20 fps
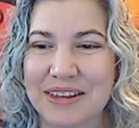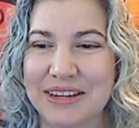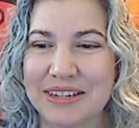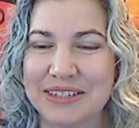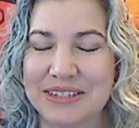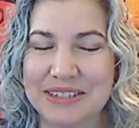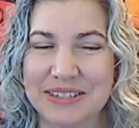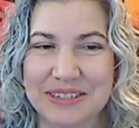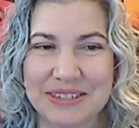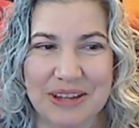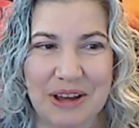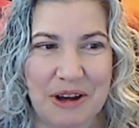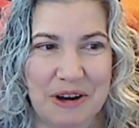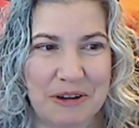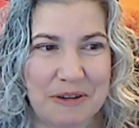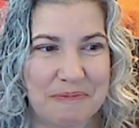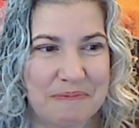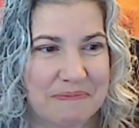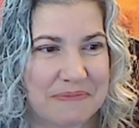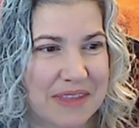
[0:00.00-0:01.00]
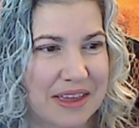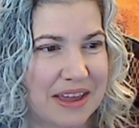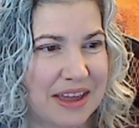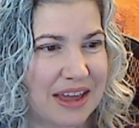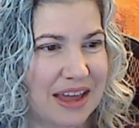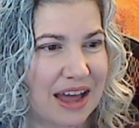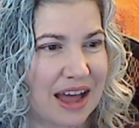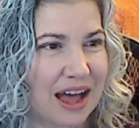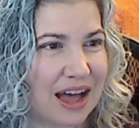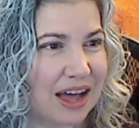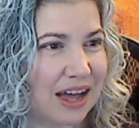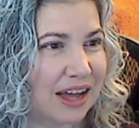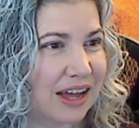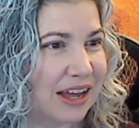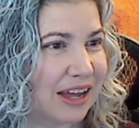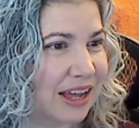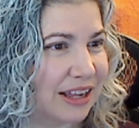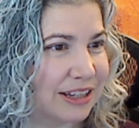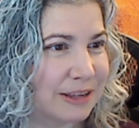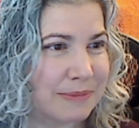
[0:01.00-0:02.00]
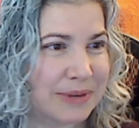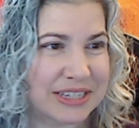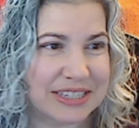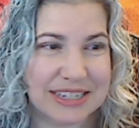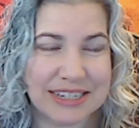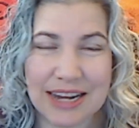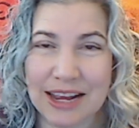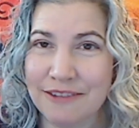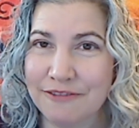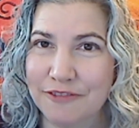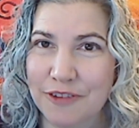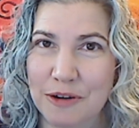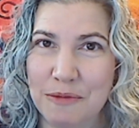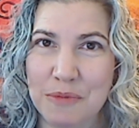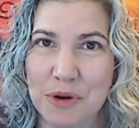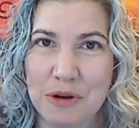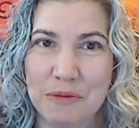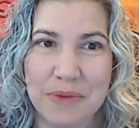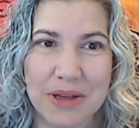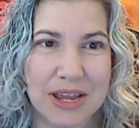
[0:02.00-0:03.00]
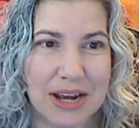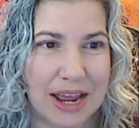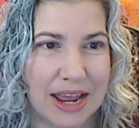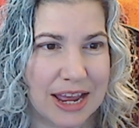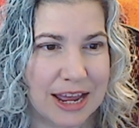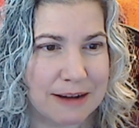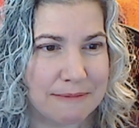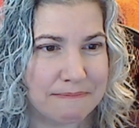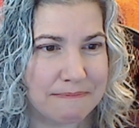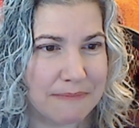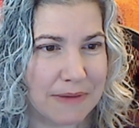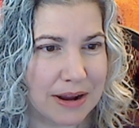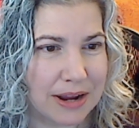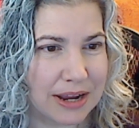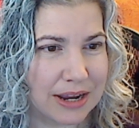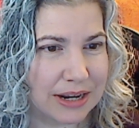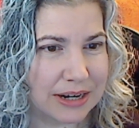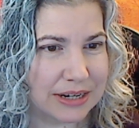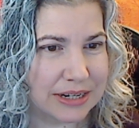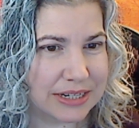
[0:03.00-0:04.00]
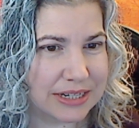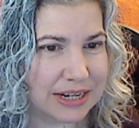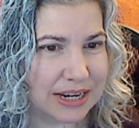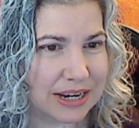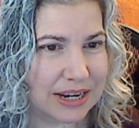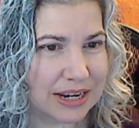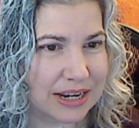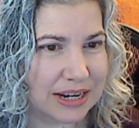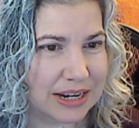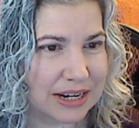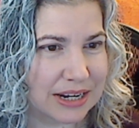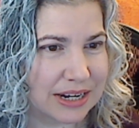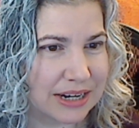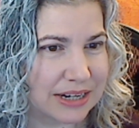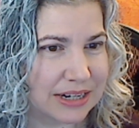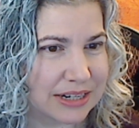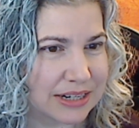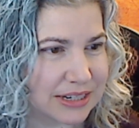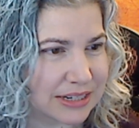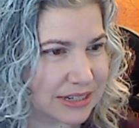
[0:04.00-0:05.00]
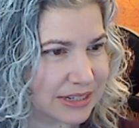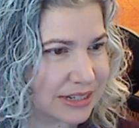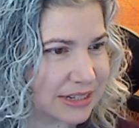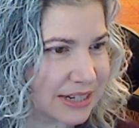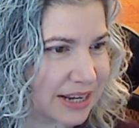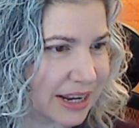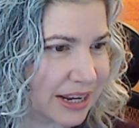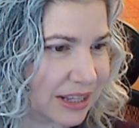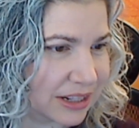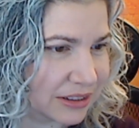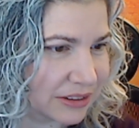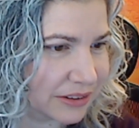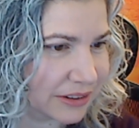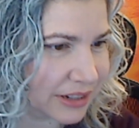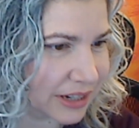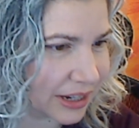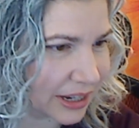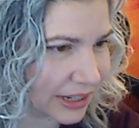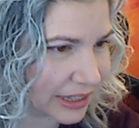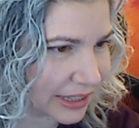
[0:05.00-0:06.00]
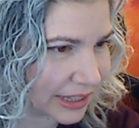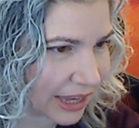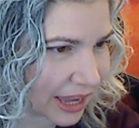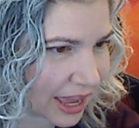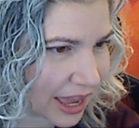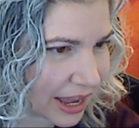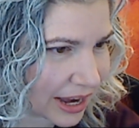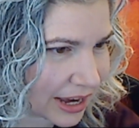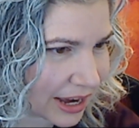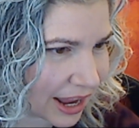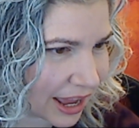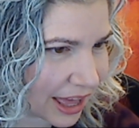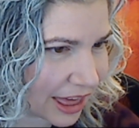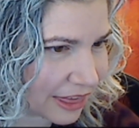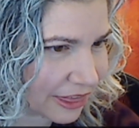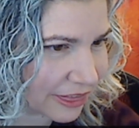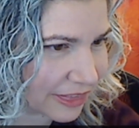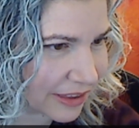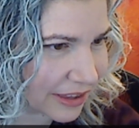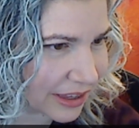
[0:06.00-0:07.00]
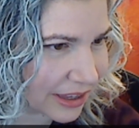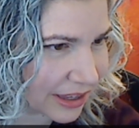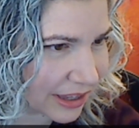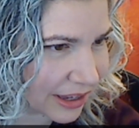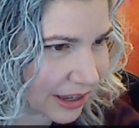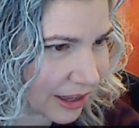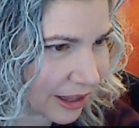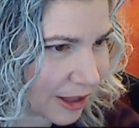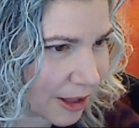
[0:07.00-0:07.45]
So let me stop for a moment and take a look again at the